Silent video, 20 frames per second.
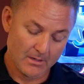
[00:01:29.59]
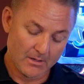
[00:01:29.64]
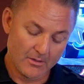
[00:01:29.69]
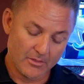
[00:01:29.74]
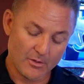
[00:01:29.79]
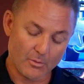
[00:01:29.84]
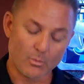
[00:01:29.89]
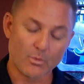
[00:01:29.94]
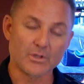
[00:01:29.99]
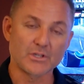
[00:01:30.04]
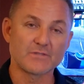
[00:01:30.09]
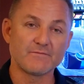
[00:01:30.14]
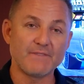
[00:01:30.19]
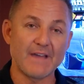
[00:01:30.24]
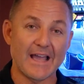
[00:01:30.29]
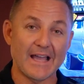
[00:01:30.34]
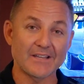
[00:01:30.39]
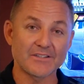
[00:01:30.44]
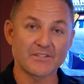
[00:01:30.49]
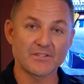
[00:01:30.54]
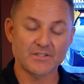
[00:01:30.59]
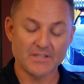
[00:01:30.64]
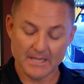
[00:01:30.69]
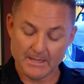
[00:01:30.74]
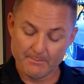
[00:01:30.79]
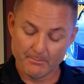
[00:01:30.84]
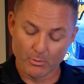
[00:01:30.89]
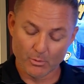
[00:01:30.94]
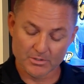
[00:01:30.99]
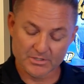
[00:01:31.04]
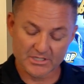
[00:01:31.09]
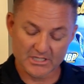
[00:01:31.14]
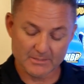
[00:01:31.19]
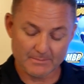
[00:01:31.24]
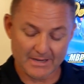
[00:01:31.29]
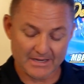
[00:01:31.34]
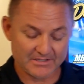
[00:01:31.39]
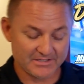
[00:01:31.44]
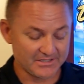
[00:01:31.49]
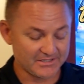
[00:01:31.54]
The world's fastest imports and
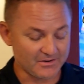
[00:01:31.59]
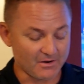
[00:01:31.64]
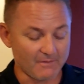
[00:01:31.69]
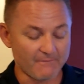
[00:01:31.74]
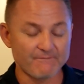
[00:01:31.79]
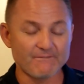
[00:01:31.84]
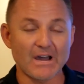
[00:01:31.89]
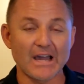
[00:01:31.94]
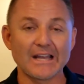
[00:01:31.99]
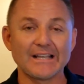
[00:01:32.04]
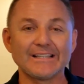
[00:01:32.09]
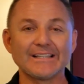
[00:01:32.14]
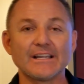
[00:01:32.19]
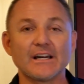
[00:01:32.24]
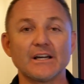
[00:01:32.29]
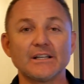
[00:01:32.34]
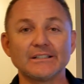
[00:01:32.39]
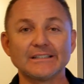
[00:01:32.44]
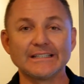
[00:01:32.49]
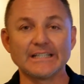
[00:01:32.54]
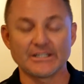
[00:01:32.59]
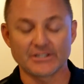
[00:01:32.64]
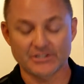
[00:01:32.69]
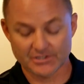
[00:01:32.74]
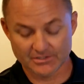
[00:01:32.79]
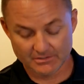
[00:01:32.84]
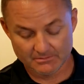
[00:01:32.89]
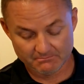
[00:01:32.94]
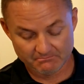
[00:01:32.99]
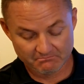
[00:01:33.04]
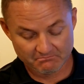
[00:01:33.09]
domestics are finally unleashed.